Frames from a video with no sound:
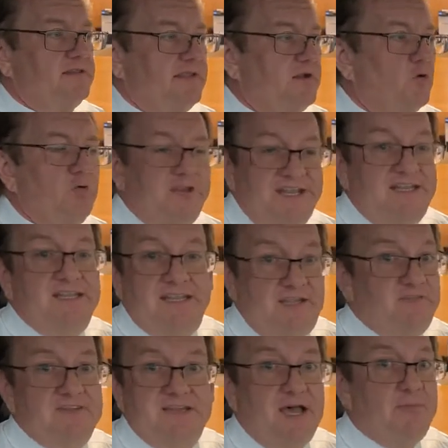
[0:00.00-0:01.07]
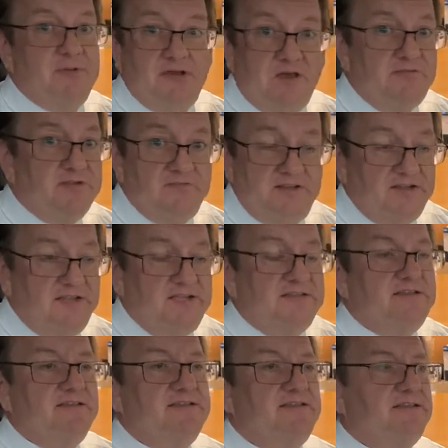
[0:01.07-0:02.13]
don't need to even top it off every
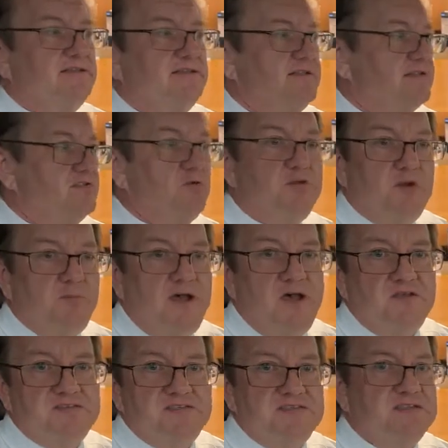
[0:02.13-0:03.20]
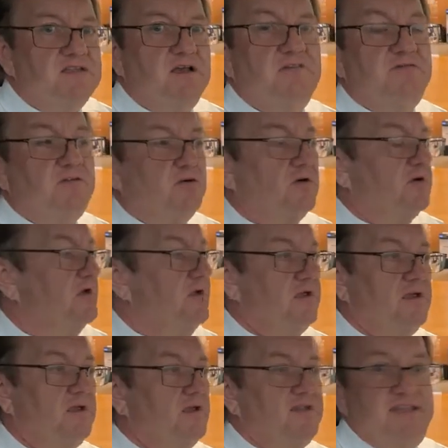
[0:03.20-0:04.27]
night. That the 200 miles is enough for
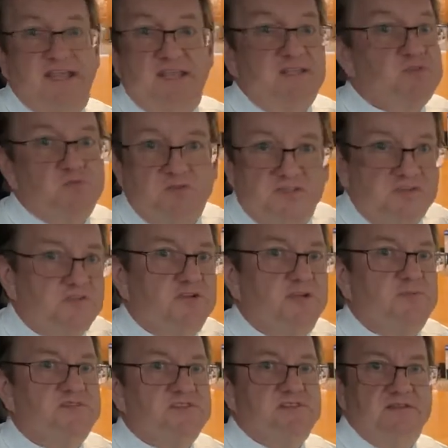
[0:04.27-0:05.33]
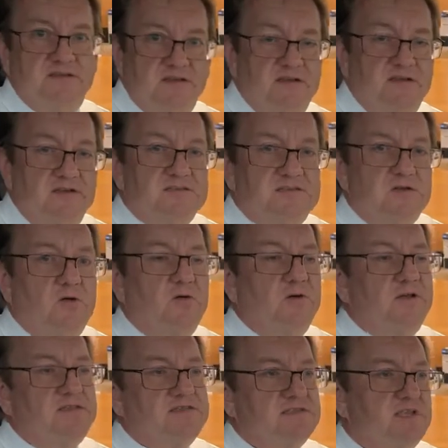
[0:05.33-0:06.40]
days worth of trips.
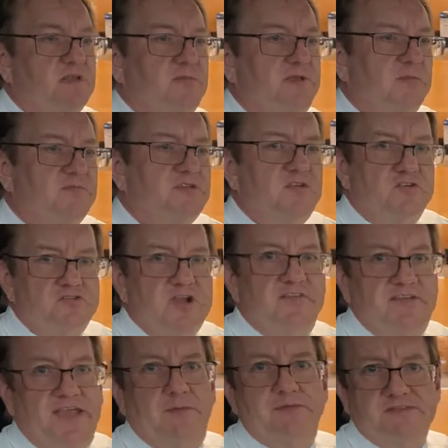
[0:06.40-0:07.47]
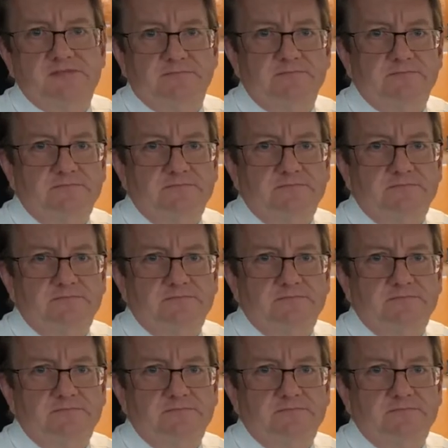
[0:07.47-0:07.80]
So it's going to be up to your driving habits.